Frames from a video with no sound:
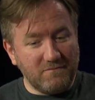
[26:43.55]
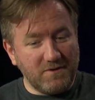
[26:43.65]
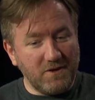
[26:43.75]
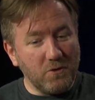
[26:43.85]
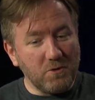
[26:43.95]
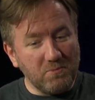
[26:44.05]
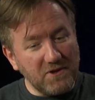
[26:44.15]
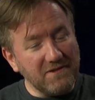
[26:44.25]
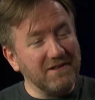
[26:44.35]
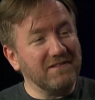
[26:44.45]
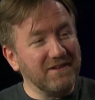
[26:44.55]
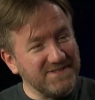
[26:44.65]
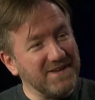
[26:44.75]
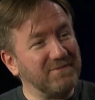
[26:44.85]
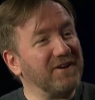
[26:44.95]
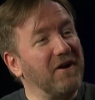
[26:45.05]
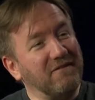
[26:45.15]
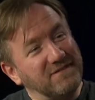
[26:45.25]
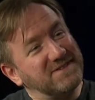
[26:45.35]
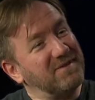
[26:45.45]
you know completely lift something
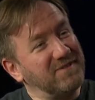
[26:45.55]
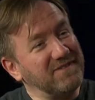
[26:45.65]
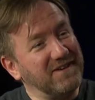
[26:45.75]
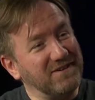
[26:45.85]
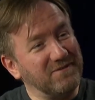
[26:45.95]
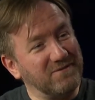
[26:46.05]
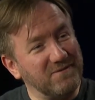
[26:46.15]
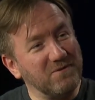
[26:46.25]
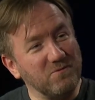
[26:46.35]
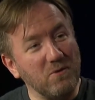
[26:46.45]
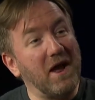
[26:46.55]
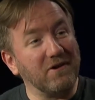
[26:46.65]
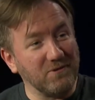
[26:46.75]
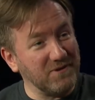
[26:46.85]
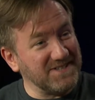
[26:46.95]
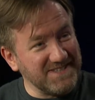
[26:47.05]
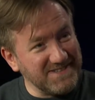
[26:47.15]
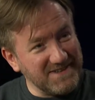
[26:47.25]
off of something that you've read yeah, or listened to.